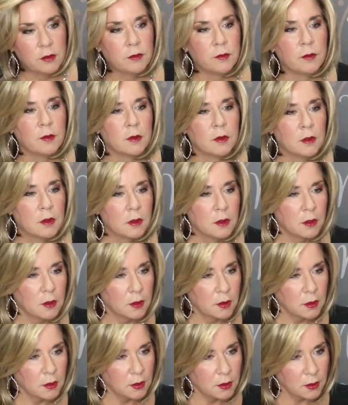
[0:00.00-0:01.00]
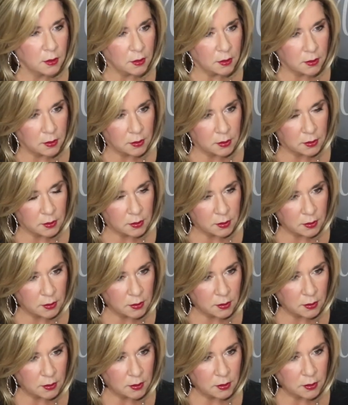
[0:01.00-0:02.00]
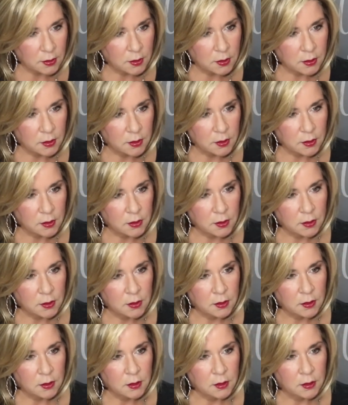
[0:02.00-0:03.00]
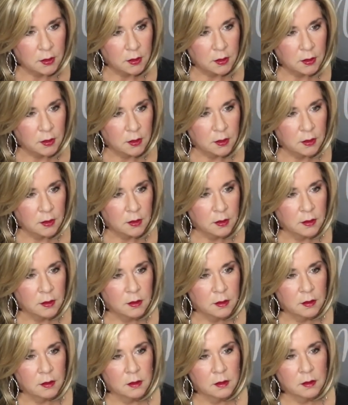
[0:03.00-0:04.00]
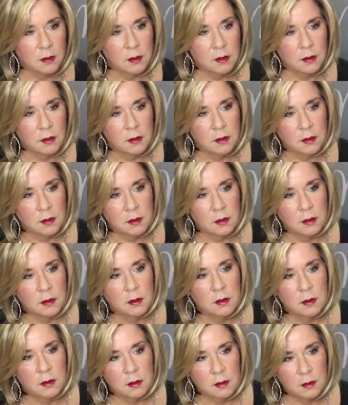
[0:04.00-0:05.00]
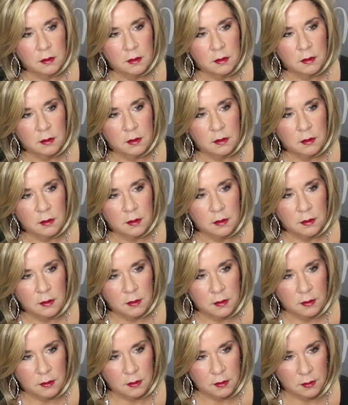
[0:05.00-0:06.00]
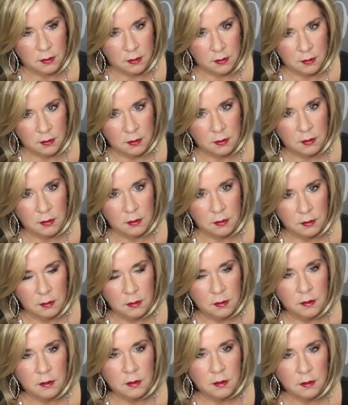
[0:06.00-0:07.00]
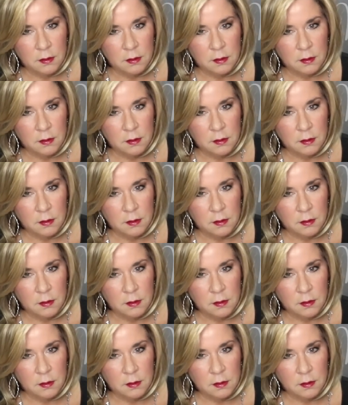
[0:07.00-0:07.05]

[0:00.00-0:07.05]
[no speech]